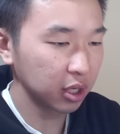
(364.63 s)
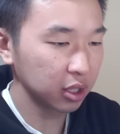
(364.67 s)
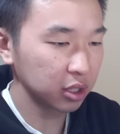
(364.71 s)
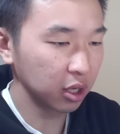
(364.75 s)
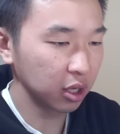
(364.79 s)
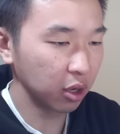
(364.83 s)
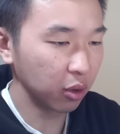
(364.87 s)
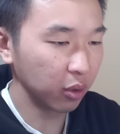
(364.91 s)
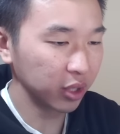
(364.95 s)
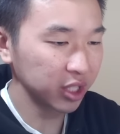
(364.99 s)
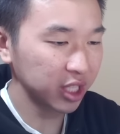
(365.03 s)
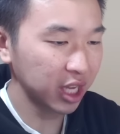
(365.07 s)

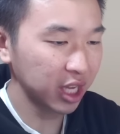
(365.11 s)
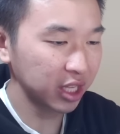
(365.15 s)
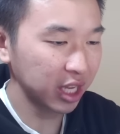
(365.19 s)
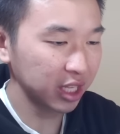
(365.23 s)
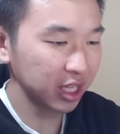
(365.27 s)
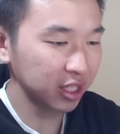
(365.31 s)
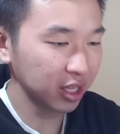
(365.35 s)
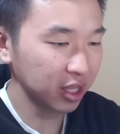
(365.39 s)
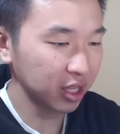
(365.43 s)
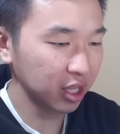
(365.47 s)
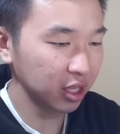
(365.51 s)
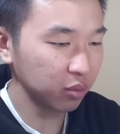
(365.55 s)
So once again, you
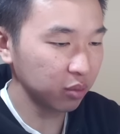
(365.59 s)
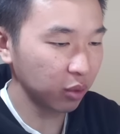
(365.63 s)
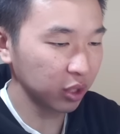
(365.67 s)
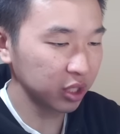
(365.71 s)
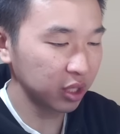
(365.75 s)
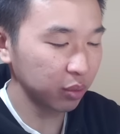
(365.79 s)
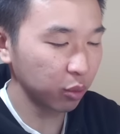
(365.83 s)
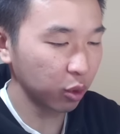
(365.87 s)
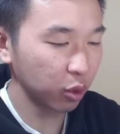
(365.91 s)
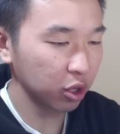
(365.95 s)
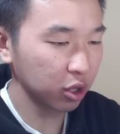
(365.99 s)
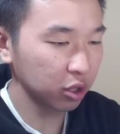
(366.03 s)
guys like these,
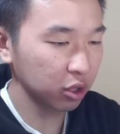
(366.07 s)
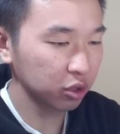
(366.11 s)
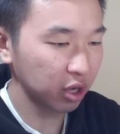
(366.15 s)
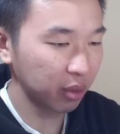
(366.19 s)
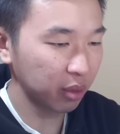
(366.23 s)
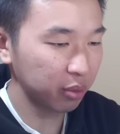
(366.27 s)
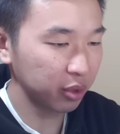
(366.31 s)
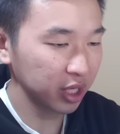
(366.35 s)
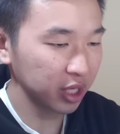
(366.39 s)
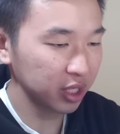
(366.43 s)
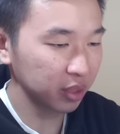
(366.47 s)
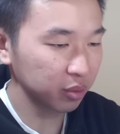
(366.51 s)
want to see more,
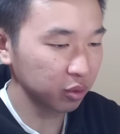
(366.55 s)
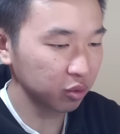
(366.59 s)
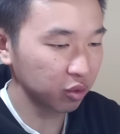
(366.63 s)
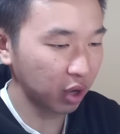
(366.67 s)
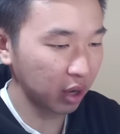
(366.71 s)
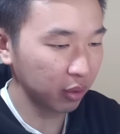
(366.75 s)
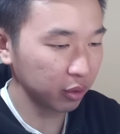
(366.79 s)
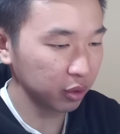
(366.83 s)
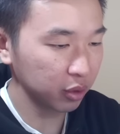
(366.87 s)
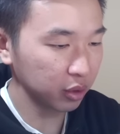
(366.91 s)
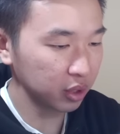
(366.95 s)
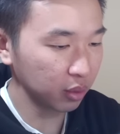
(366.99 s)
drop a like,
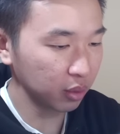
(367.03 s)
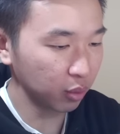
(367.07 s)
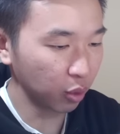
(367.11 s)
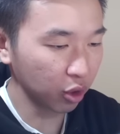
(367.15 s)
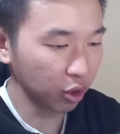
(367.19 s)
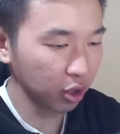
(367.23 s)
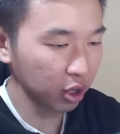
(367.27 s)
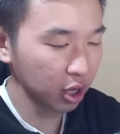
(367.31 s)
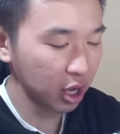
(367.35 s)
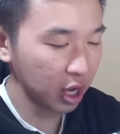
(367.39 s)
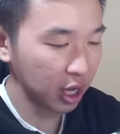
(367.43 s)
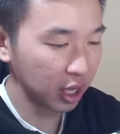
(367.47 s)
subscribe, we'll do some
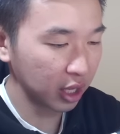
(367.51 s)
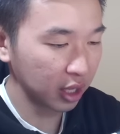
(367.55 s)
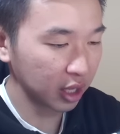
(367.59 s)
more.